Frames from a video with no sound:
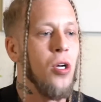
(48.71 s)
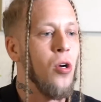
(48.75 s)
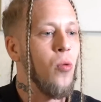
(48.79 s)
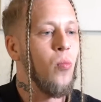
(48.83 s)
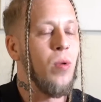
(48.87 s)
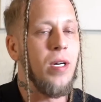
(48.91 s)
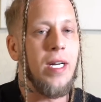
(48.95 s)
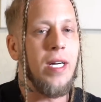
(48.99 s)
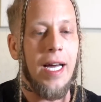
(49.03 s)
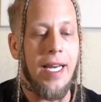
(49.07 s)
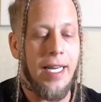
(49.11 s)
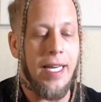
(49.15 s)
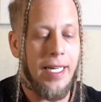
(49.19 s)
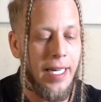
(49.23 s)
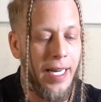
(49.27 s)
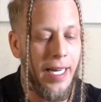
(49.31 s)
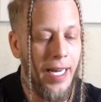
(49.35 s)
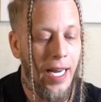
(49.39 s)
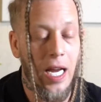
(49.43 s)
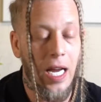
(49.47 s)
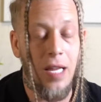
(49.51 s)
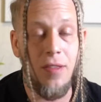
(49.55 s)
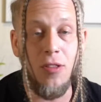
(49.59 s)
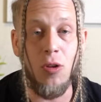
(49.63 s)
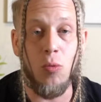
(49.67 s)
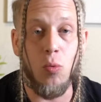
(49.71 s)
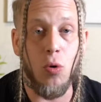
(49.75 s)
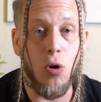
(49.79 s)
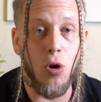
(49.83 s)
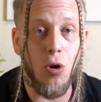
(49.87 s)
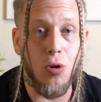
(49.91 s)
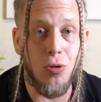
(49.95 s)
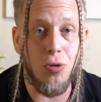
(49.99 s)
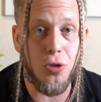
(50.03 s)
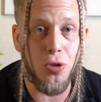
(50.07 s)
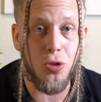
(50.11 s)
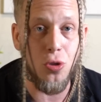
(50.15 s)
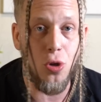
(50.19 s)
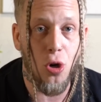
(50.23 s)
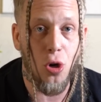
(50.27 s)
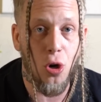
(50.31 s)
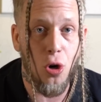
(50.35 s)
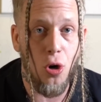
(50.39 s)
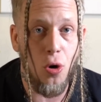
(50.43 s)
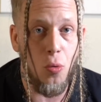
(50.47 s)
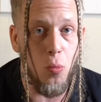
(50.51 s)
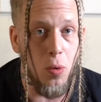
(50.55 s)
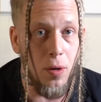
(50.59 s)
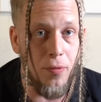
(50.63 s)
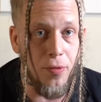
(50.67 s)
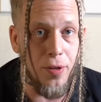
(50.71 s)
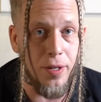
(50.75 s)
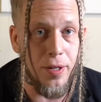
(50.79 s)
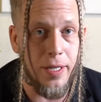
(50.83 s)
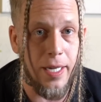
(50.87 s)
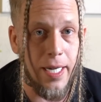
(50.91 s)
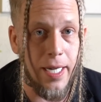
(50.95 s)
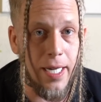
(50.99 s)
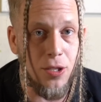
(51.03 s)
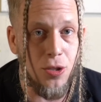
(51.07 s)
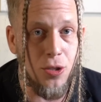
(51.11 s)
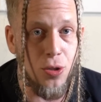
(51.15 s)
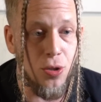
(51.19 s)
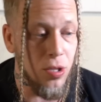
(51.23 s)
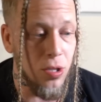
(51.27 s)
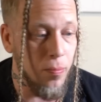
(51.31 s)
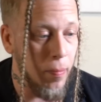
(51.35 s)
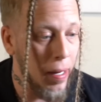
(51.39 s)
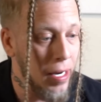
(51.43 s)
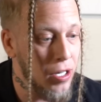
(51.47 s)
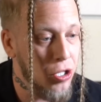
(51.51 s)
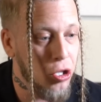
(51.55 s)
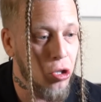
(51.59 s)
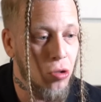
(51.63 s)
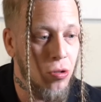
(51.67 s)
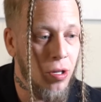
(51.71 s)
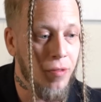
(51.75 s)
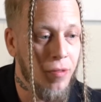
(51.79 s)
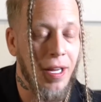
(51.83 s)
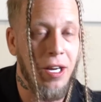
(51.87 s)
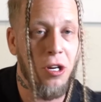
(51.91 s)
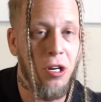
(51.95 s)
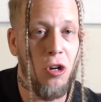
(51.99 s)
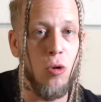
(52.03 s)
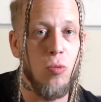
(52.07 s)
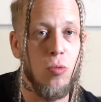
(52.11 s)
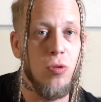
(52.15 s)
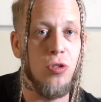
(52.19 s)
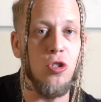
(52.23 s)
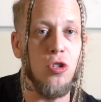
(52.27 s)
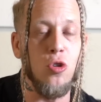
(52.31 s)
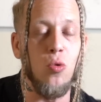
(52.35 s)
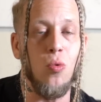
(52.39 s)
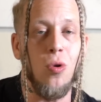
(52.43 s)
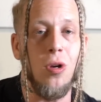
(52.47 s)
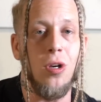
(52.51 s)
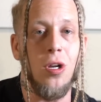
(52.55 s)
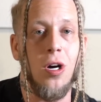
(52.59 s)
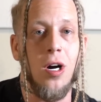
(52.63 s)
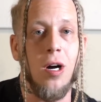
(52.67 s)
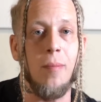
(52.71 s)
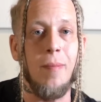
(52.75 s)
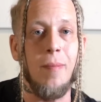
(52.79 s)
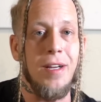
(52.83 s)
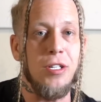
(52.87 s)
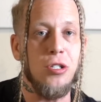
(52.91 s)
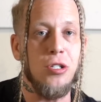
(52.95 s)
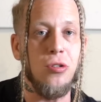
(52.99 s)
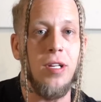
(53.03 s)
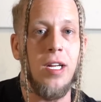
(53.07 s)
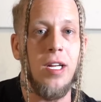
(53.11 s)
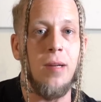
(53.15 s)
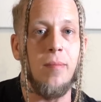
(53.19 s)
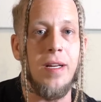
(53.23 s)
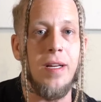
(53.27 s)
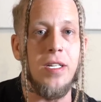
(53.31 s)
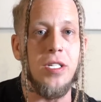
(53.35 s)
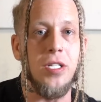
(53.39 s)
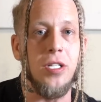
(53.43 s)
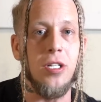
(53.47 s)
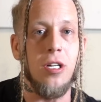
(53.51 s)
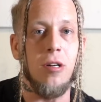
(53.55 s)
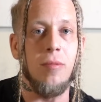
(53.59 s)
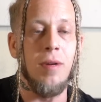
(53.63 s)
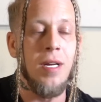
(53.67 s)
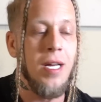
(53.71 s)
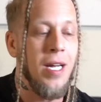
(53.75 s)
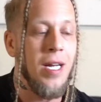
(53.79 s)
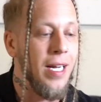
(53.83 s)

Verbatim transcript: We gotta get in the rehearsal hall with the dancers, make sure that they know what's going on, make sure they ain't messing up.